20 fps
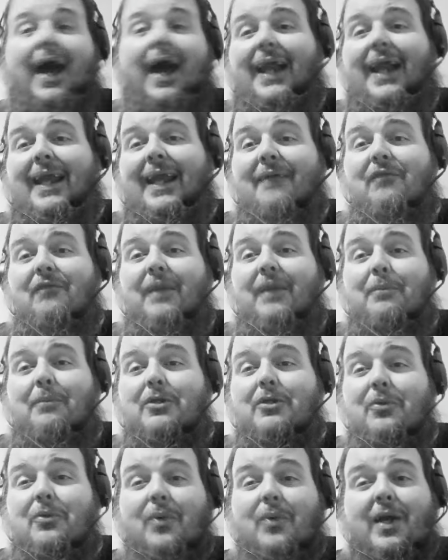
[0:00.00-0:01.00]
I left
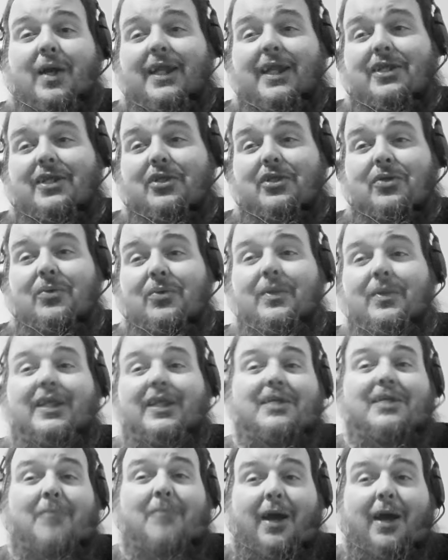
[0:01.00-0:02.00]
episode one and two
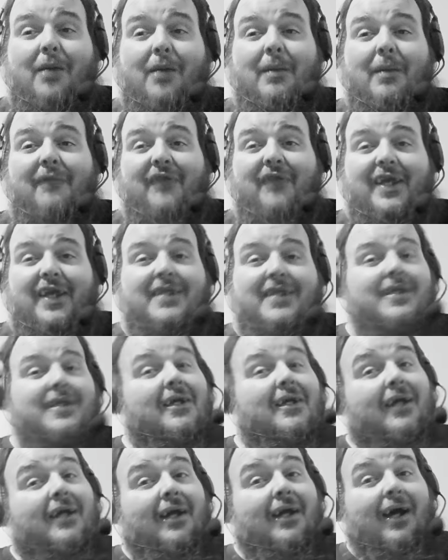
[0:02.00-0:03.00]
with a smile on my face
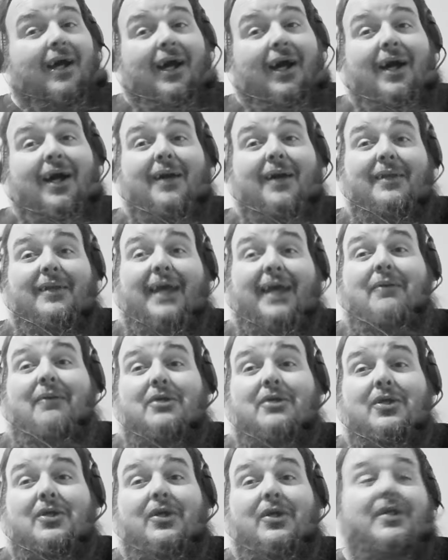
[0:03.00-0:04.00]
uh, that
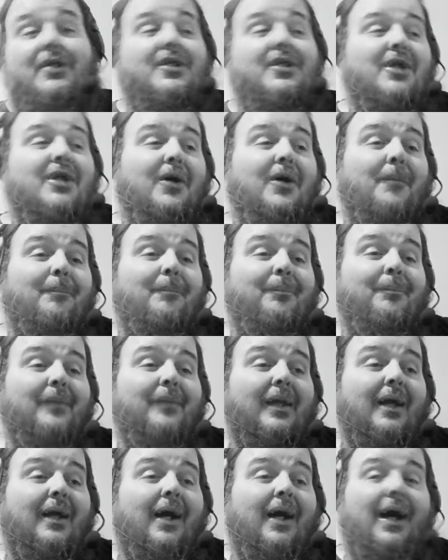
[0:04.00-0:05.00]
was good. So
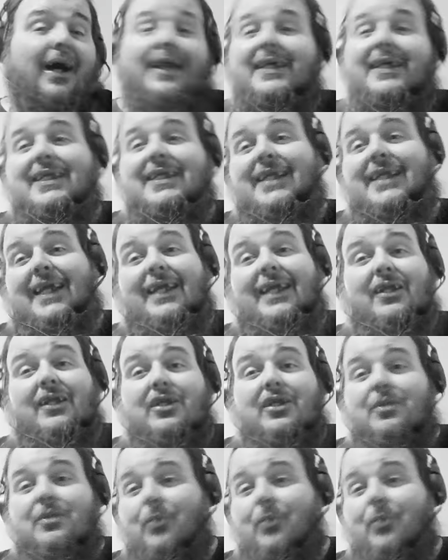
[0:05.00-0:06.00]
uh, this is the end of the